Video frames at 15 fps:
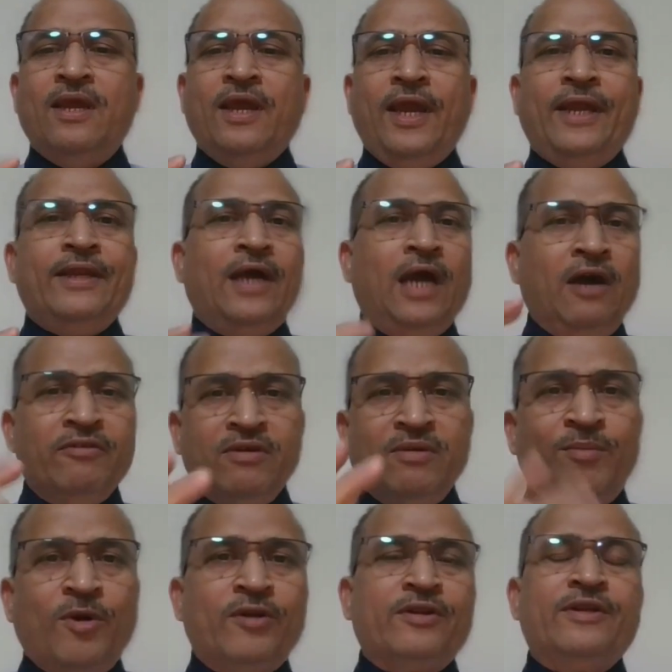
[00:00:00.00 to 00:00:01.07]
and how
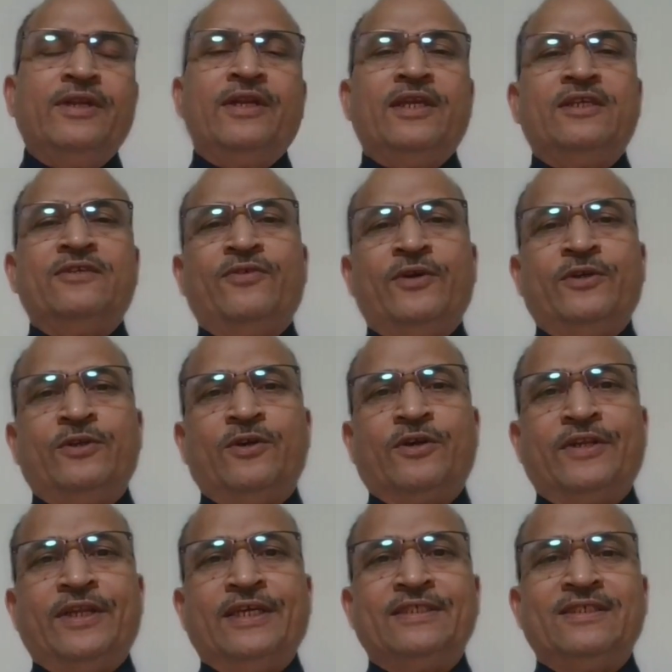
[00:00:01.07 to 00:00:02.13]
important it is for your
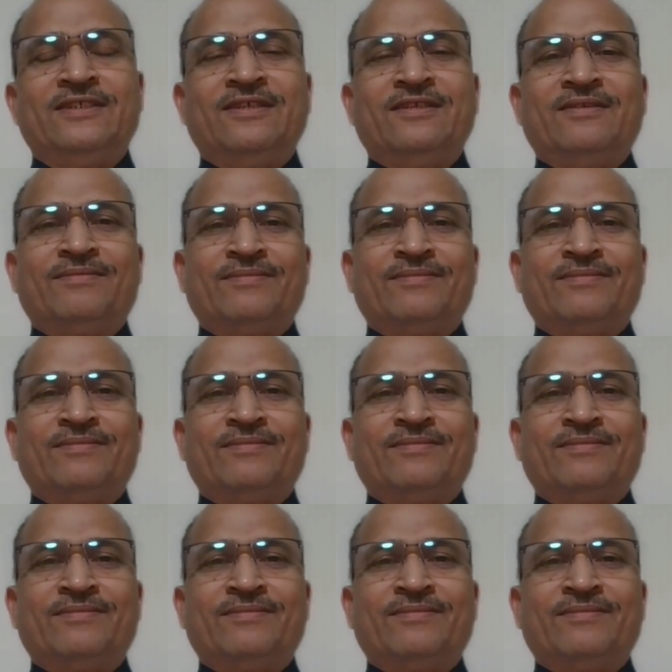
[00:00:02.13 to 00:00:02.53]
organization?